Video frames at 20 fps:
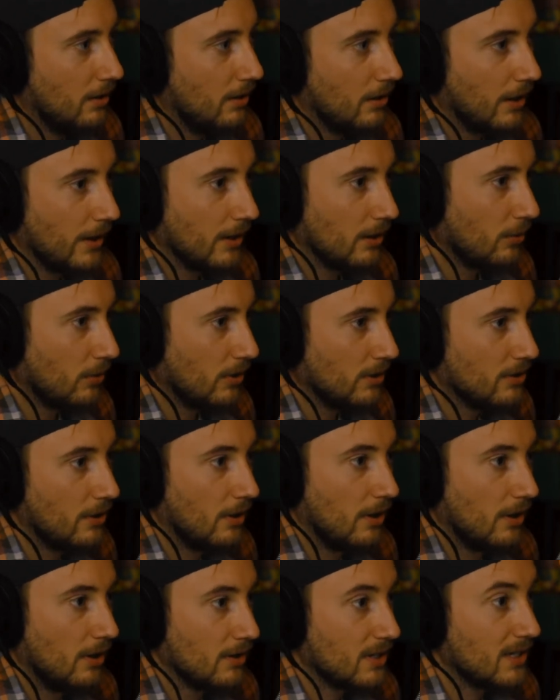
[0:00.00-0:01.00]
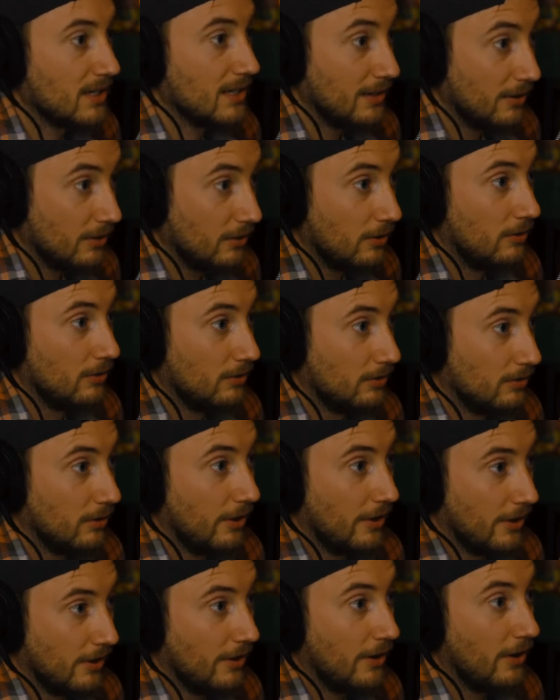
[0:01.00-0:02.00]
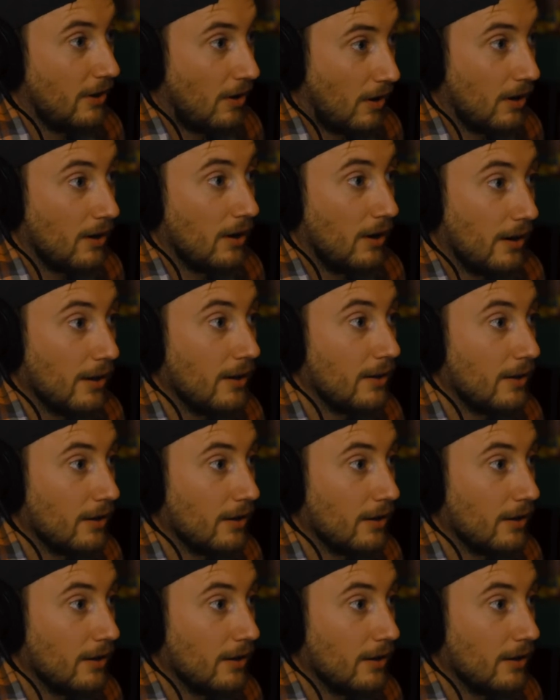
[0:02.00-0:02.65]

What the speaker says: landlords are still, they're hard on it.